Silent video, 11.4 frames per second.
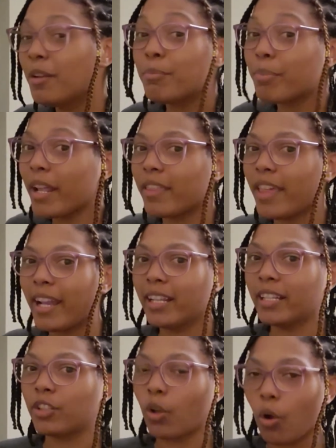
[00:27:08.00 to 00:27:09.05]
But that
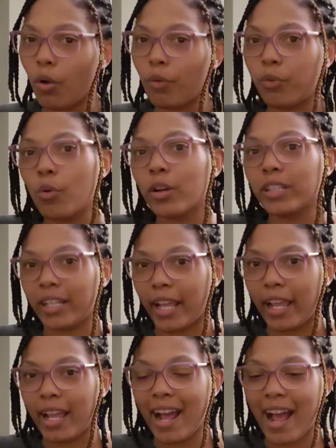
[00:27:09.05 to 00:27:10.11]
is all for
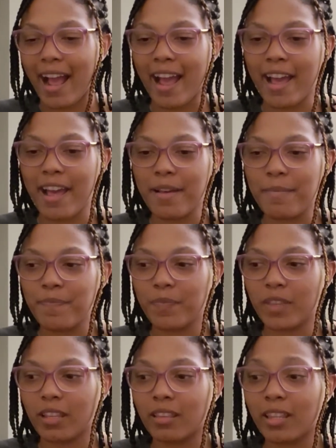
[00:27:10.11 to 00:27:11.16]
today.
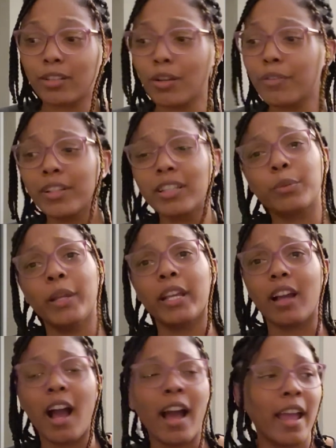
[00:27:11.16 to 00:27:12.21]
That's all for this
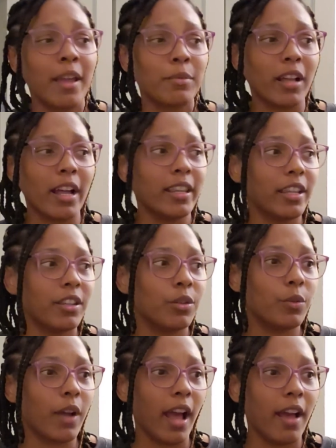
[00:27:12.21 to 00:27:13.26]
week. I'm glad that
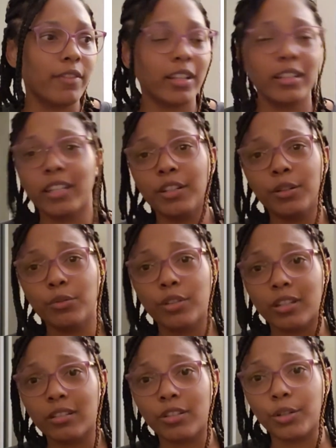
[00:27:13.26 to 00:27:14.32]
you have
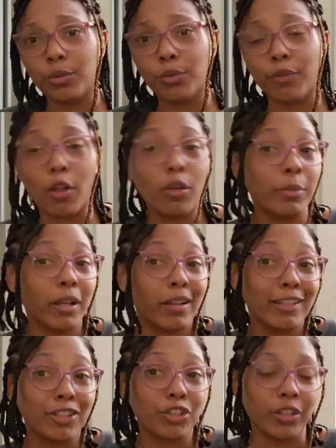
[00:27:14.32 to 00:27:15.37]
continued to follow me on
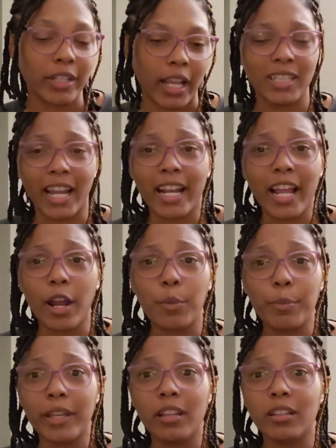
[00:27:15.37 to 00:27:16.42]
this journey. And I
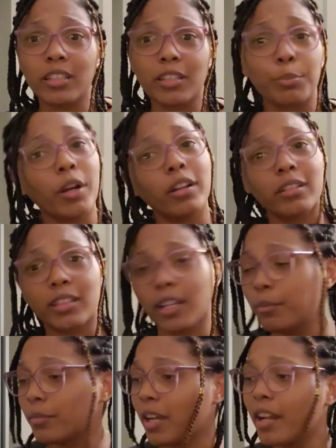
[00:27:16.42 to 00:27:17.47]
hope it sparks
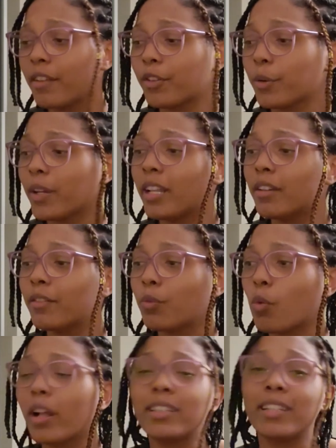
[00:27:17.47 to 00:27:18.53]
some kind of creative
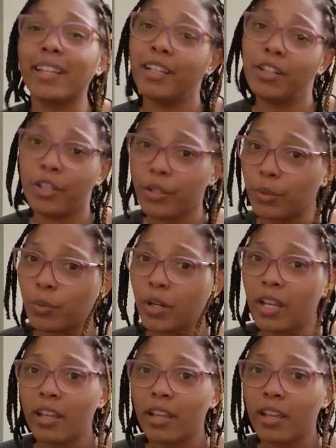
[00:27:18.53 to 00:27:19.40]
want in you,